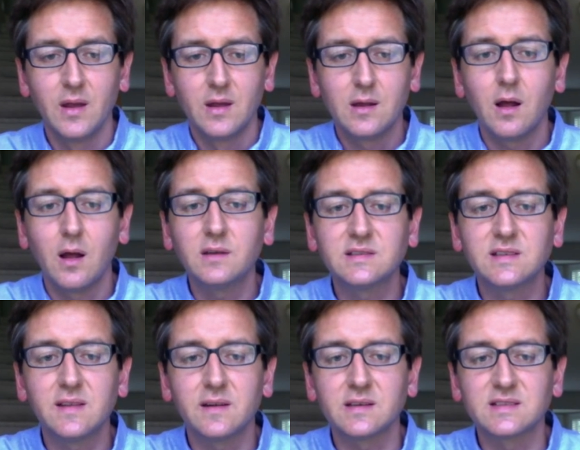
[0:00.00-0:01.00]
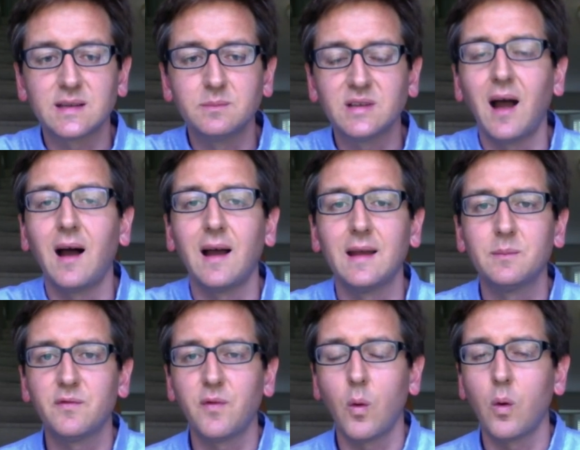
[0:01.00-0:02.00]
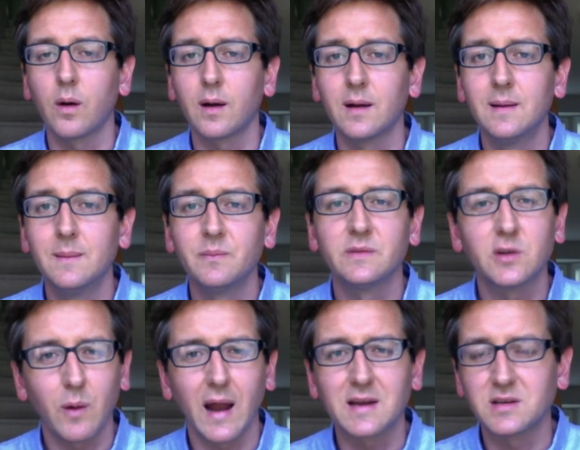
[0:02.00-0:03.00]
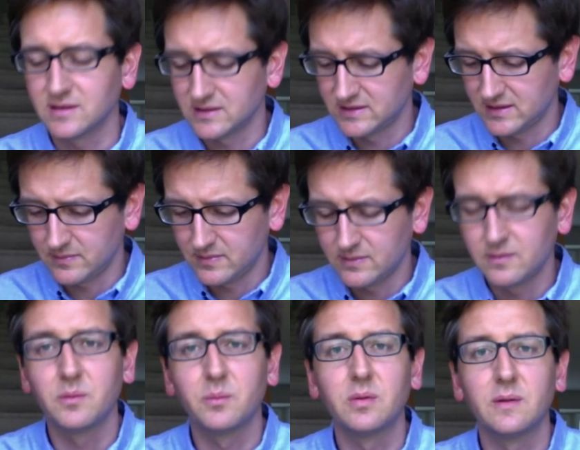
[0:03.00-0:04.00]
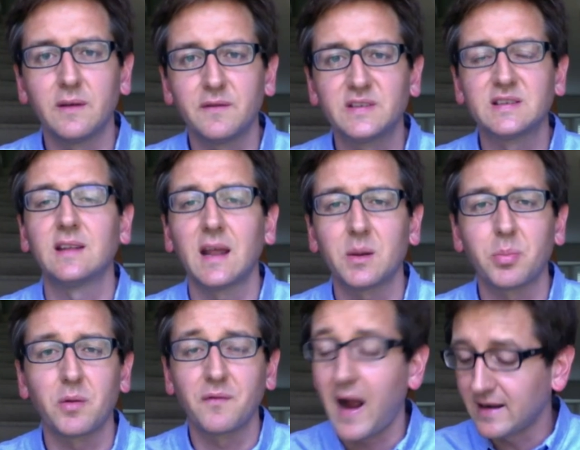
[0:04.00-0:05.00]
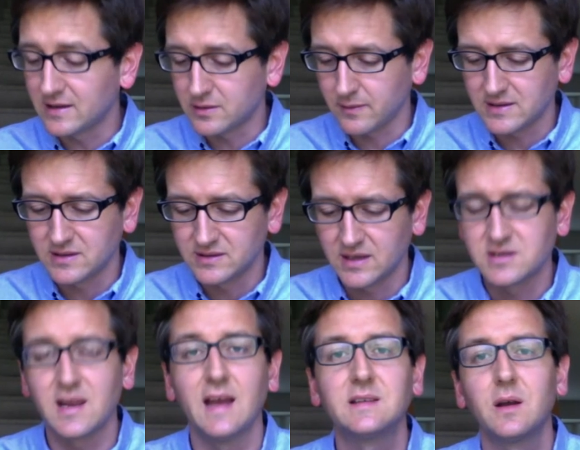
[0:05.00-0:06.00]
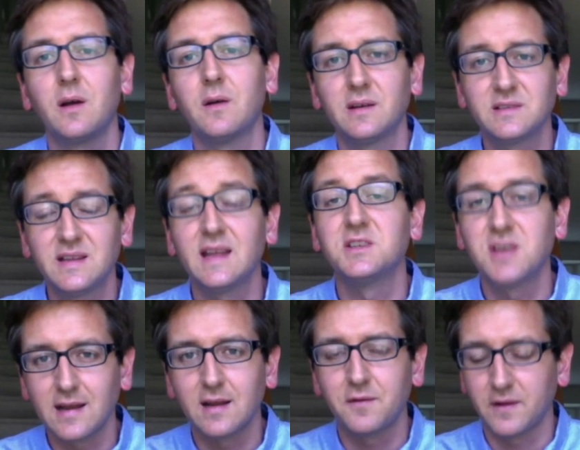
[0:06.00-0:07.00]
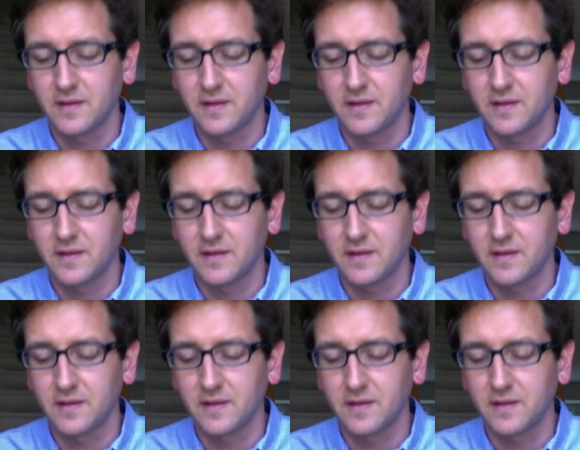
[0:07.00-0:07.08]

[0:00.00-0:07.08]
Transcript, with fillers: You'll also see there's some time for directions, some, the facilitator providing directions such as, oh, here's the agenda for the